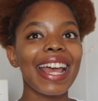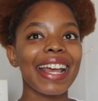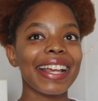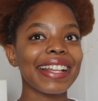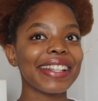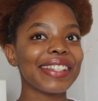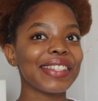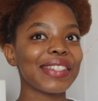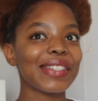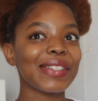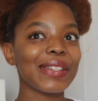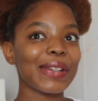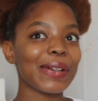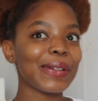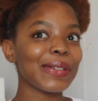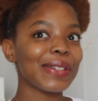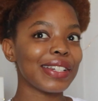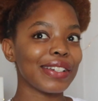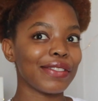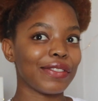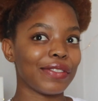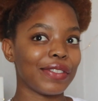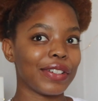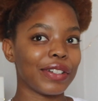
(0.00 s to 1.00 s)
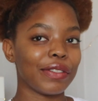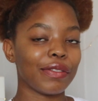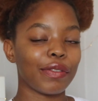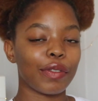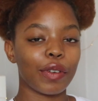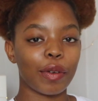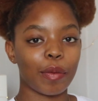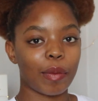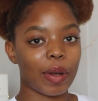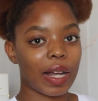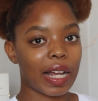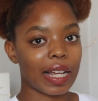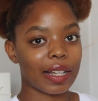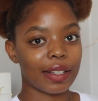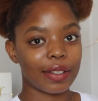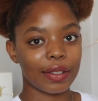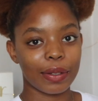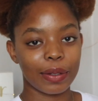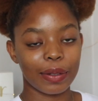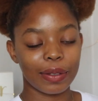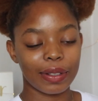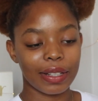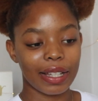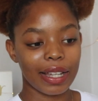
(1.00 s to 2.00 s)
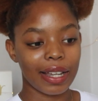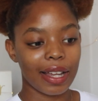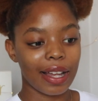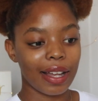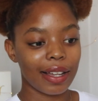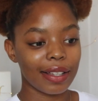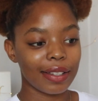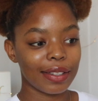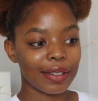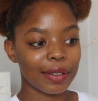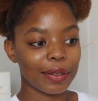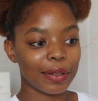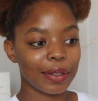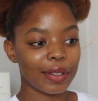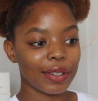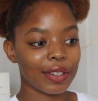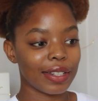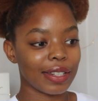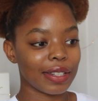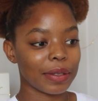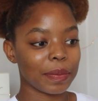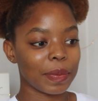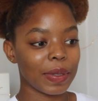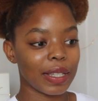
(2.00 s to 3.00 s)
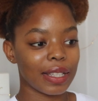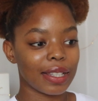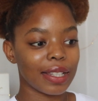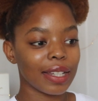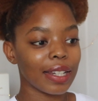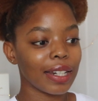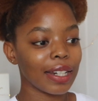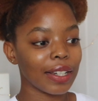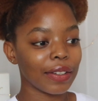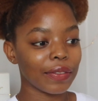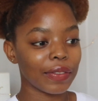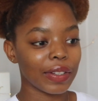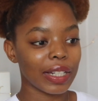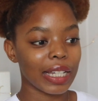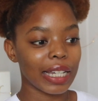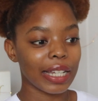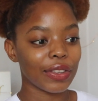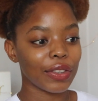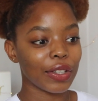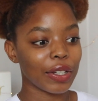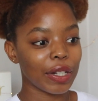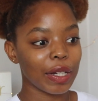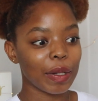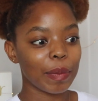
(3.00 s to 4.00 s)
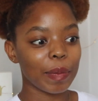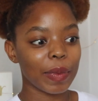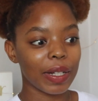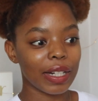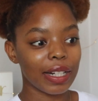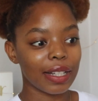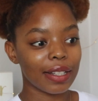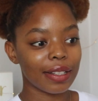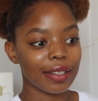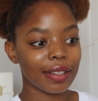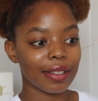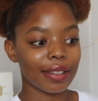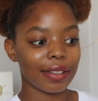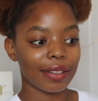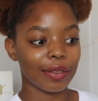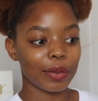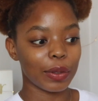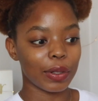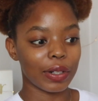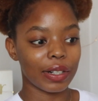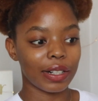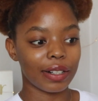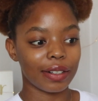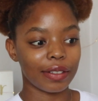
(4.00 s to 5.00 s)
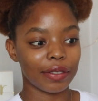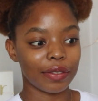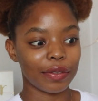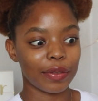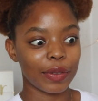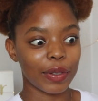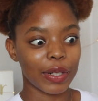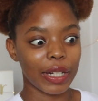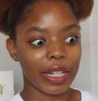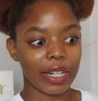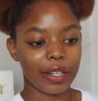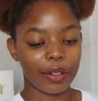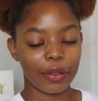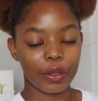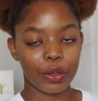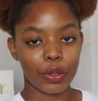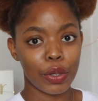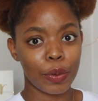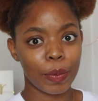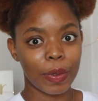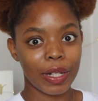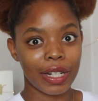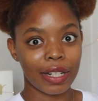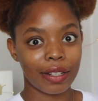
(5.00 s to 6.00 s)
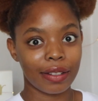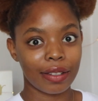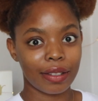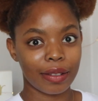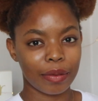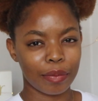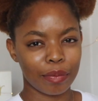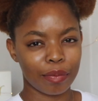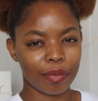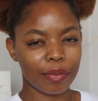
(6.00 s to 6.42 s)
It's so different from high school. Like, high school, you just be sitting for like 30 minutes or 42 minutes.